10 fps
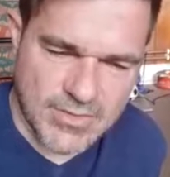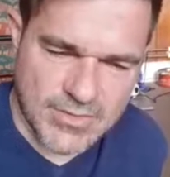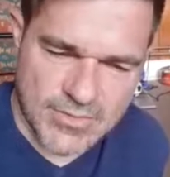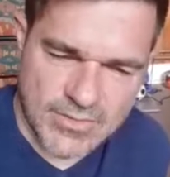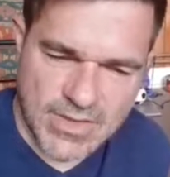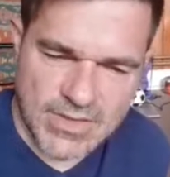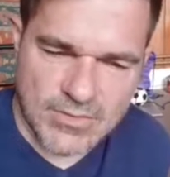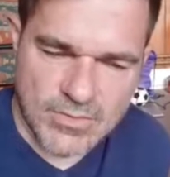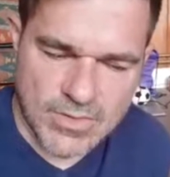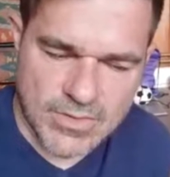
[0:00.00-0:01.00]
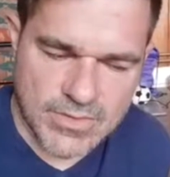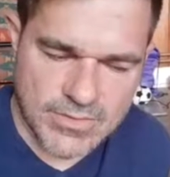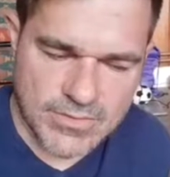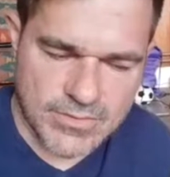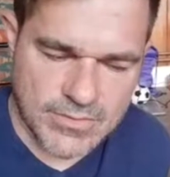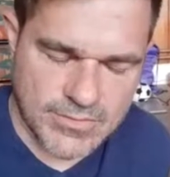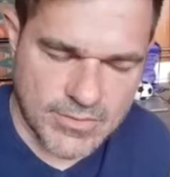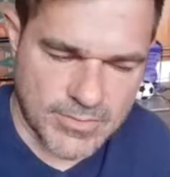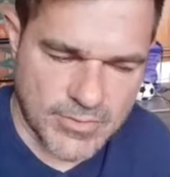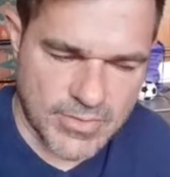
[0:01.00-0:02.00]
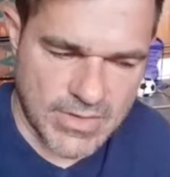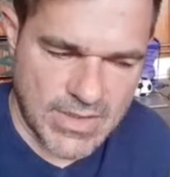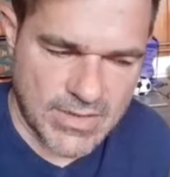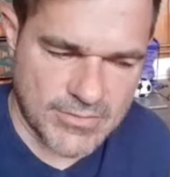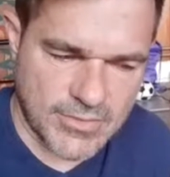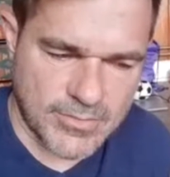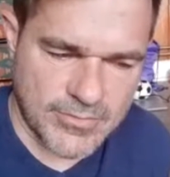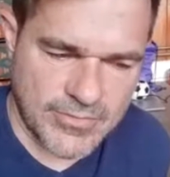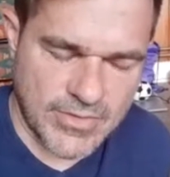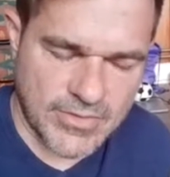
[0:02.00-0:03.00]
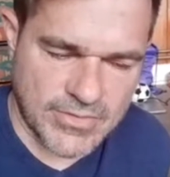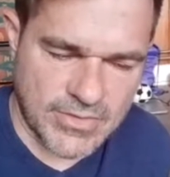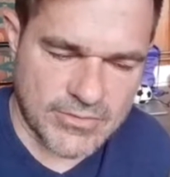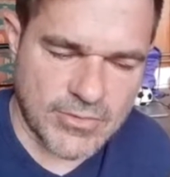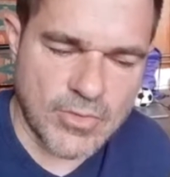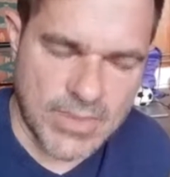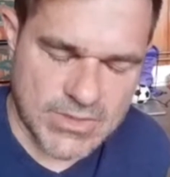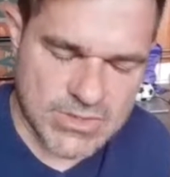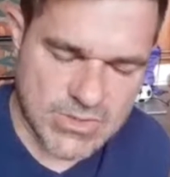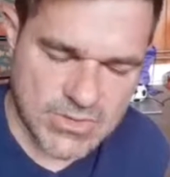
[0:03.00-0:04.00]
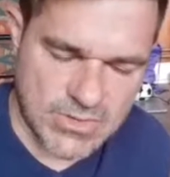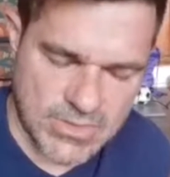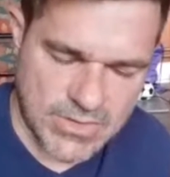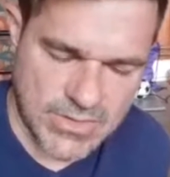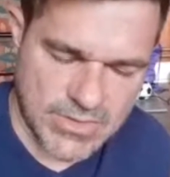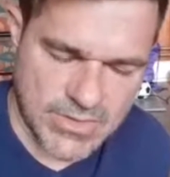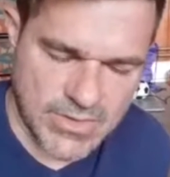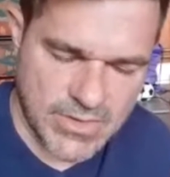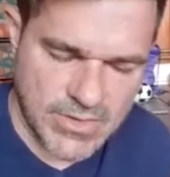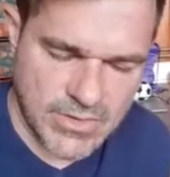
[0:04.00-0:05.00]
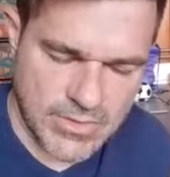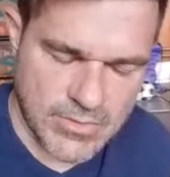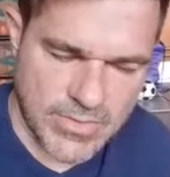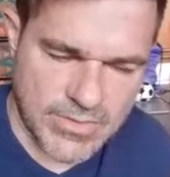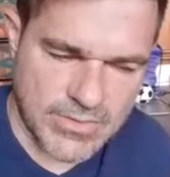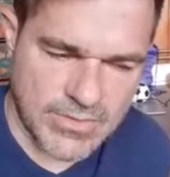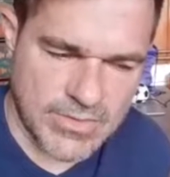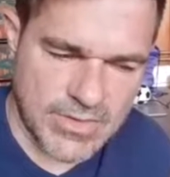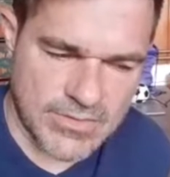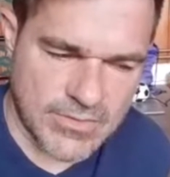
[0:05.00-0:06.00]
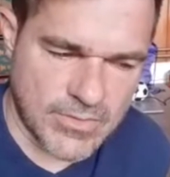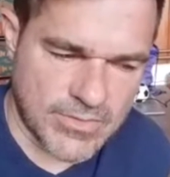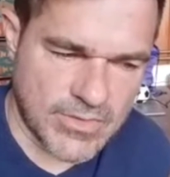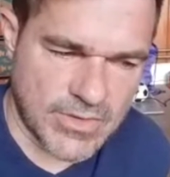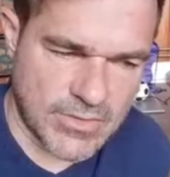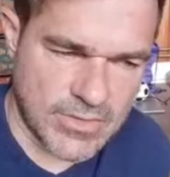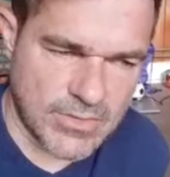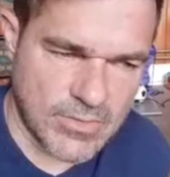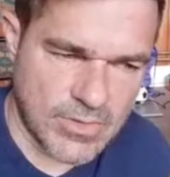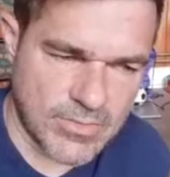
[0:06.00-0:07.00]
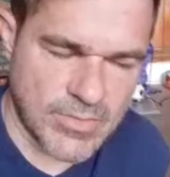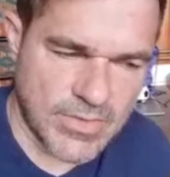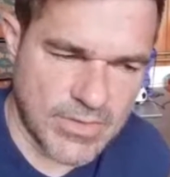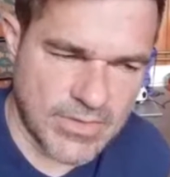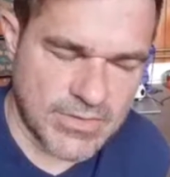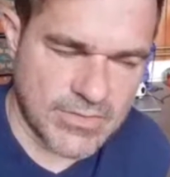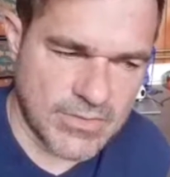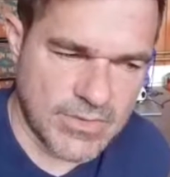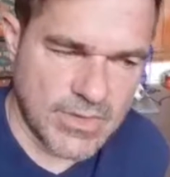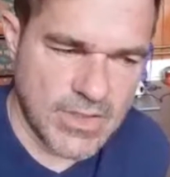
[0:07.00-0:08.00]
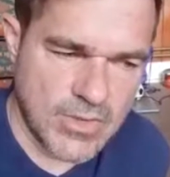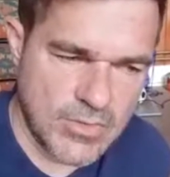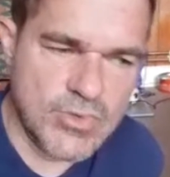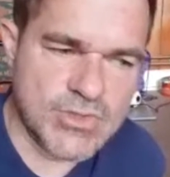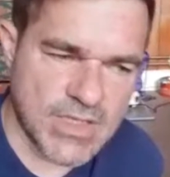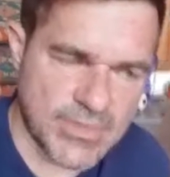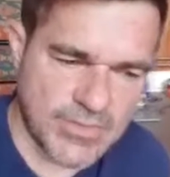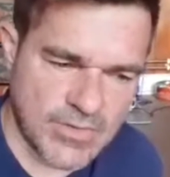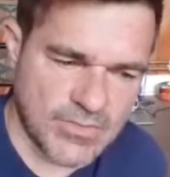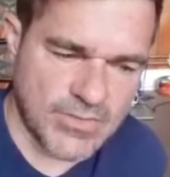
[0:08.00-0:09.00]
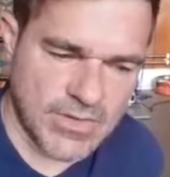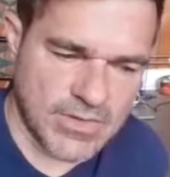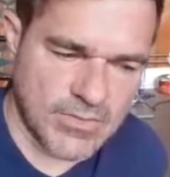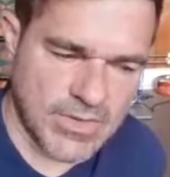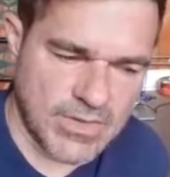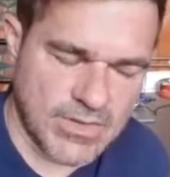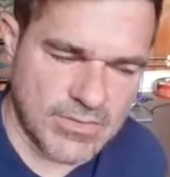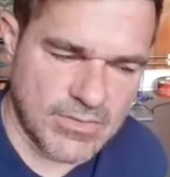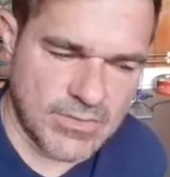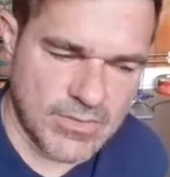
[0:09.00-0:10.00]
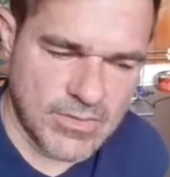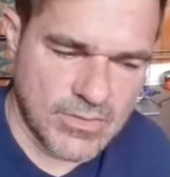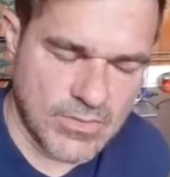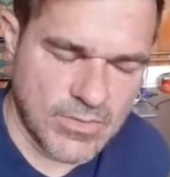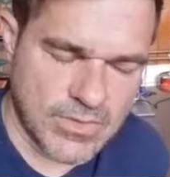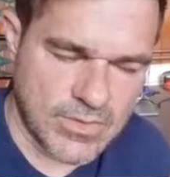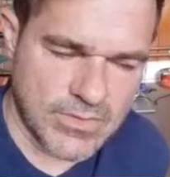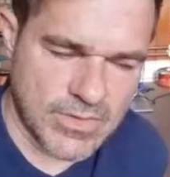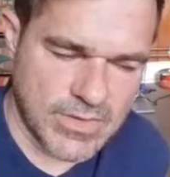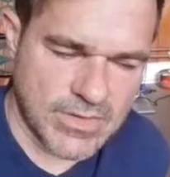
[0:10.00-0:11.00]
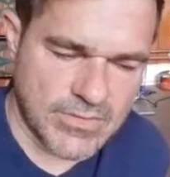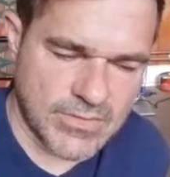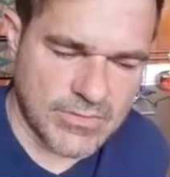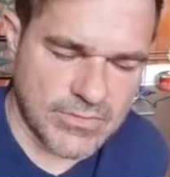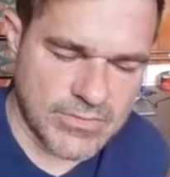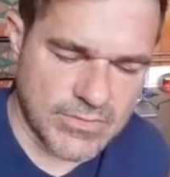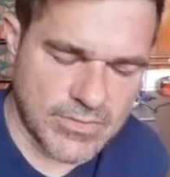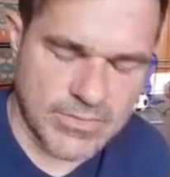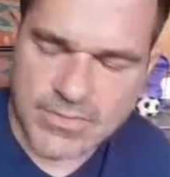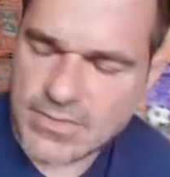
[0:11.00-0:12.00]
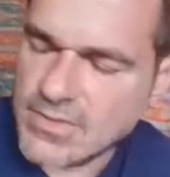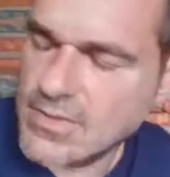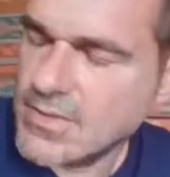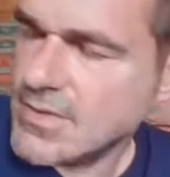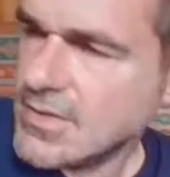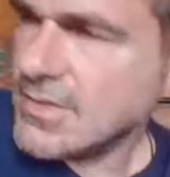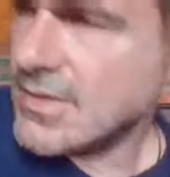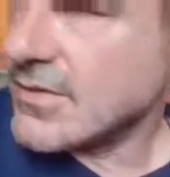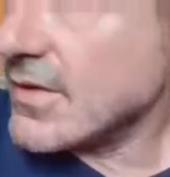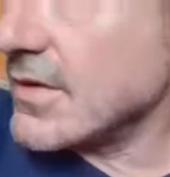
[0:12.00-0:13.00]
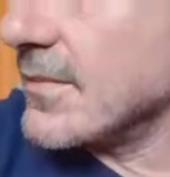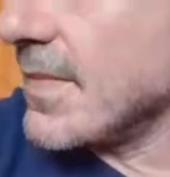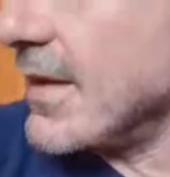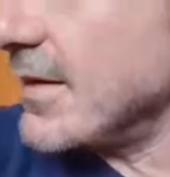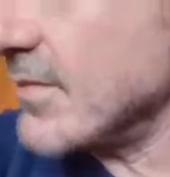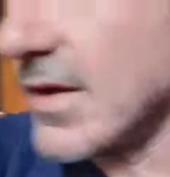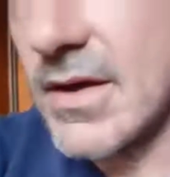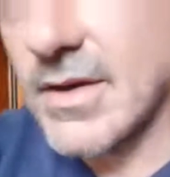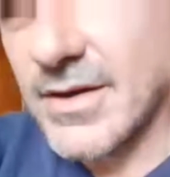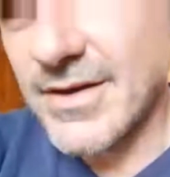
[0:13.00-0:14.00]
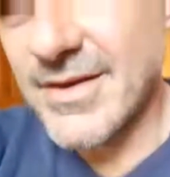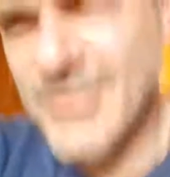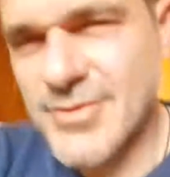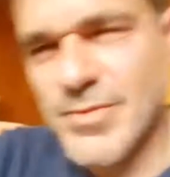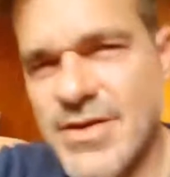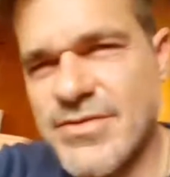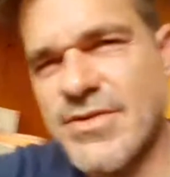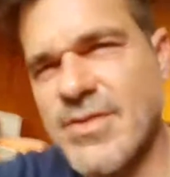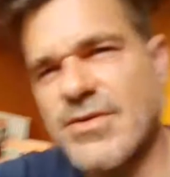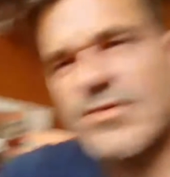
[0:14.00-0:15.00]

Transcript: do the inner work, to stop focusing so much on we do need to know what's going on in the world, but we don't need to lose ourselves in it. We need to work on the inner self. That's that. Oh. Hey, my good wife has come to